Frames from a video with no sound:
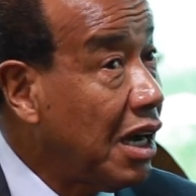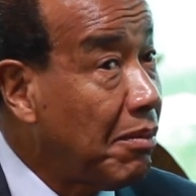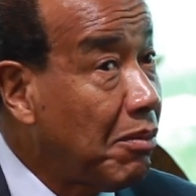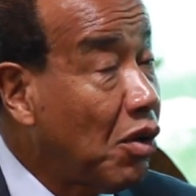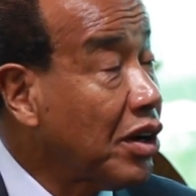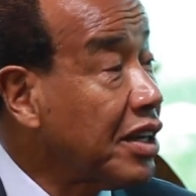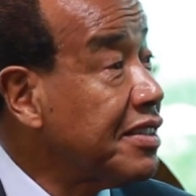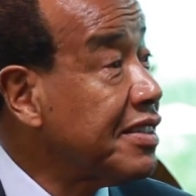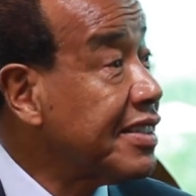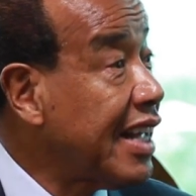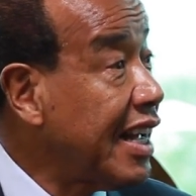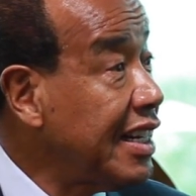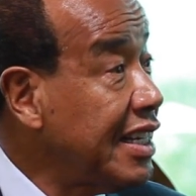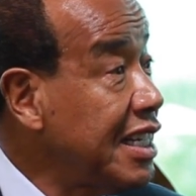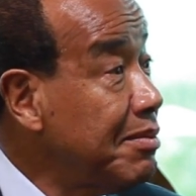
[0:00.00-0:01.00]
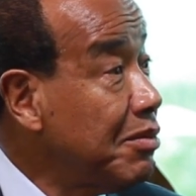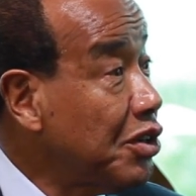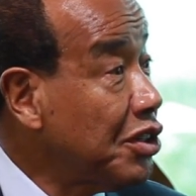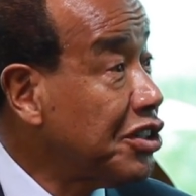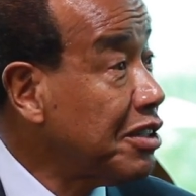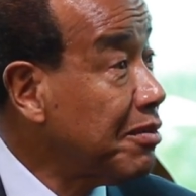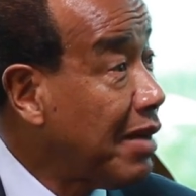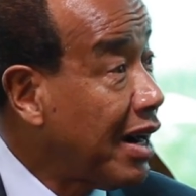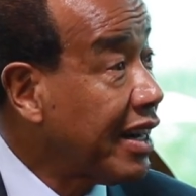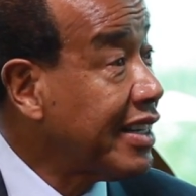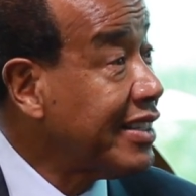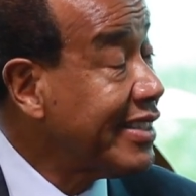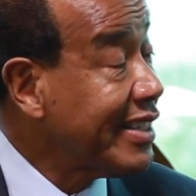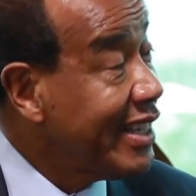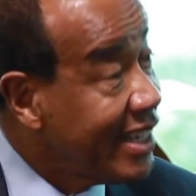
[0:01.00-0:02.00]
Morgan Stanley Emerging
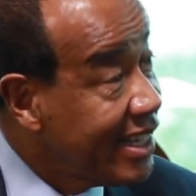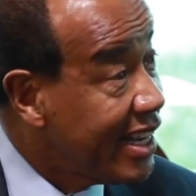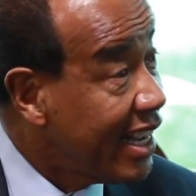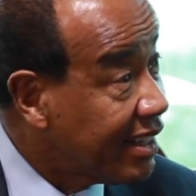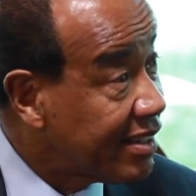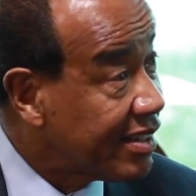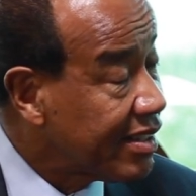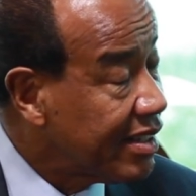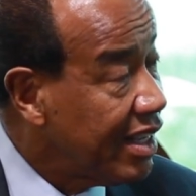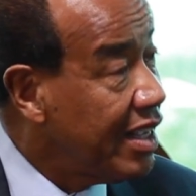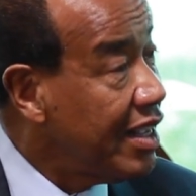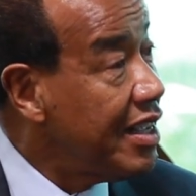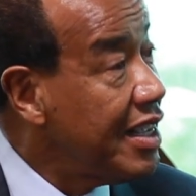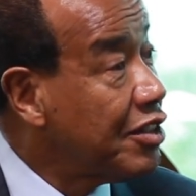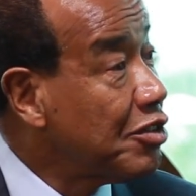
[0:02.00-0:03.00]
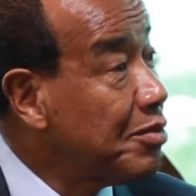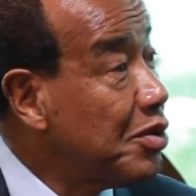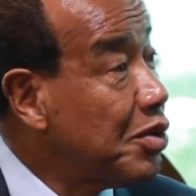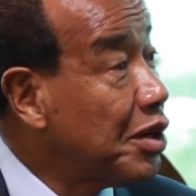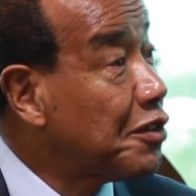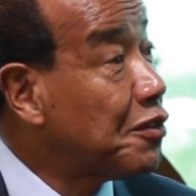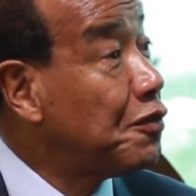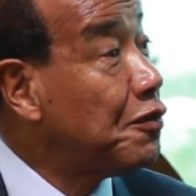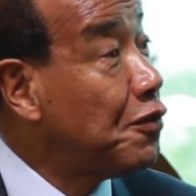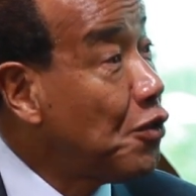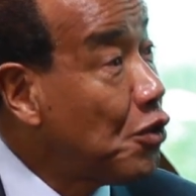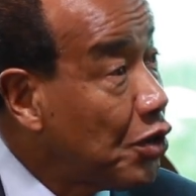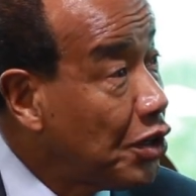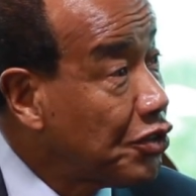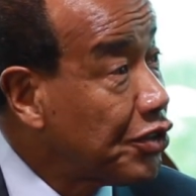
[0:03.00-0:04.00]
Markets Index. It would be worth
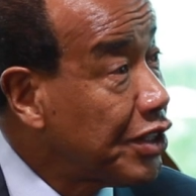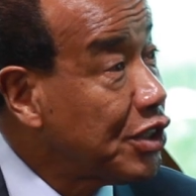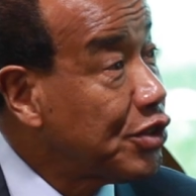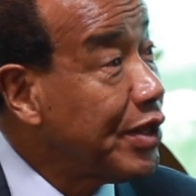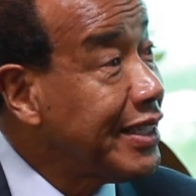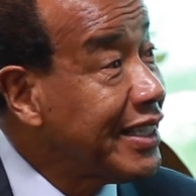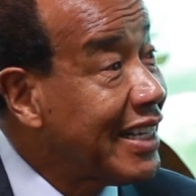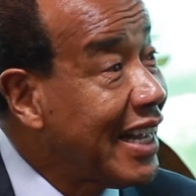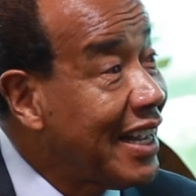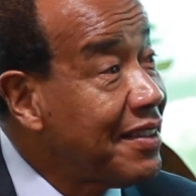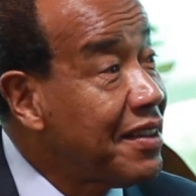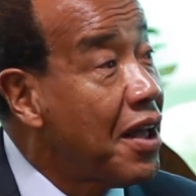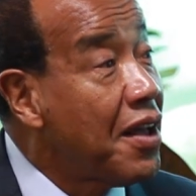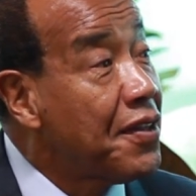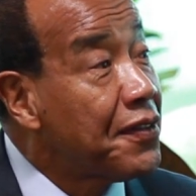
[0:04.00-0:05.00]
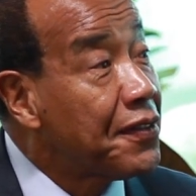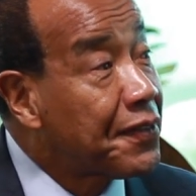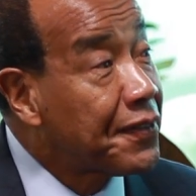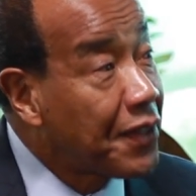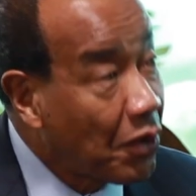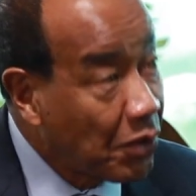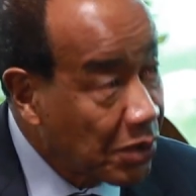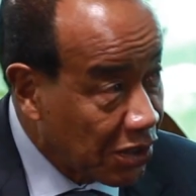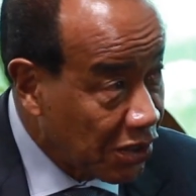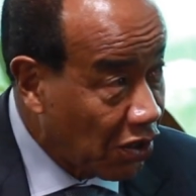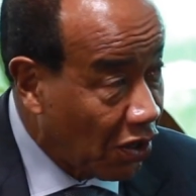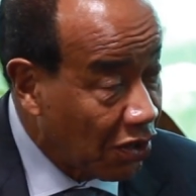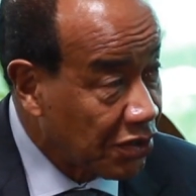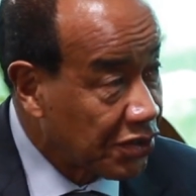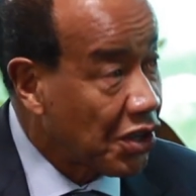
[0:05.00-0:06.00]

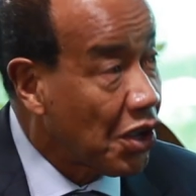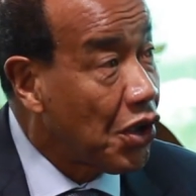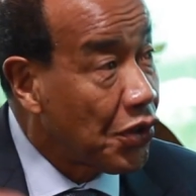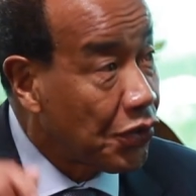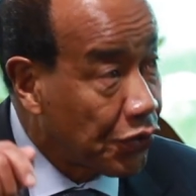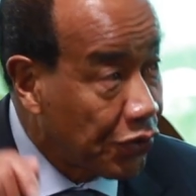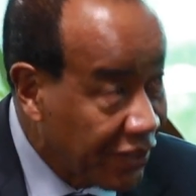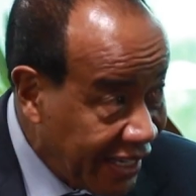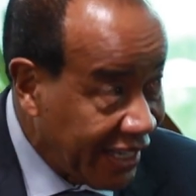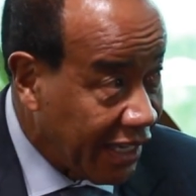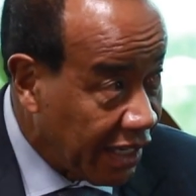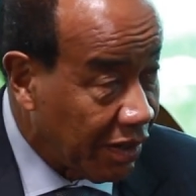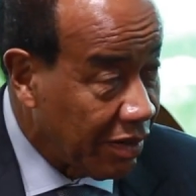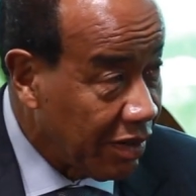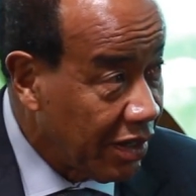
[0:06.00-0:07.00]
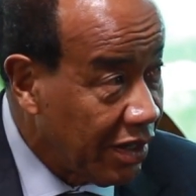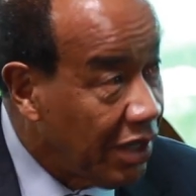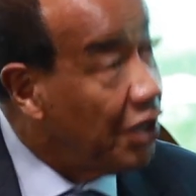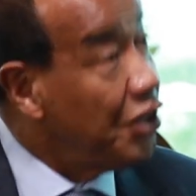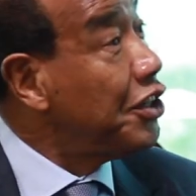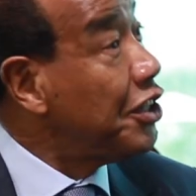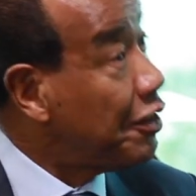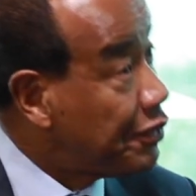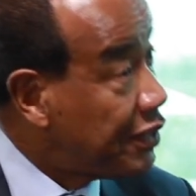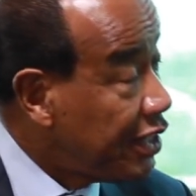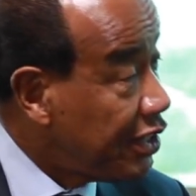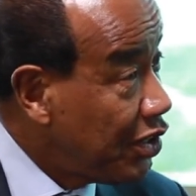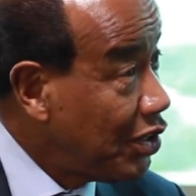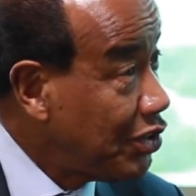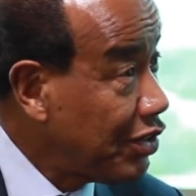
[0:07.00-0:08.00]
$429,000 today. You could have
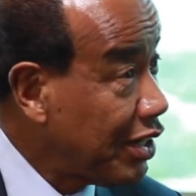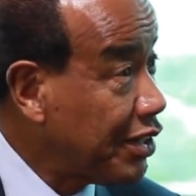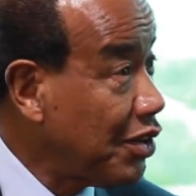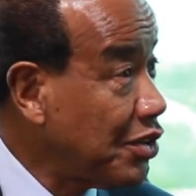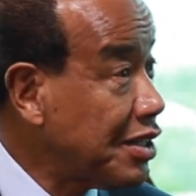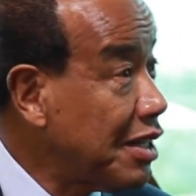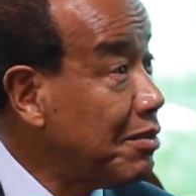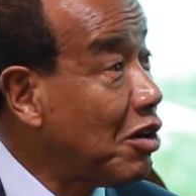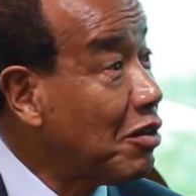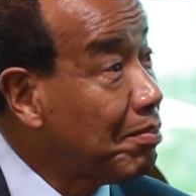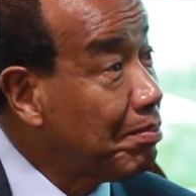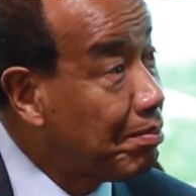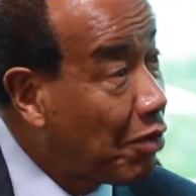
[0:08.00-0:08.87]
taken $100,000 and bought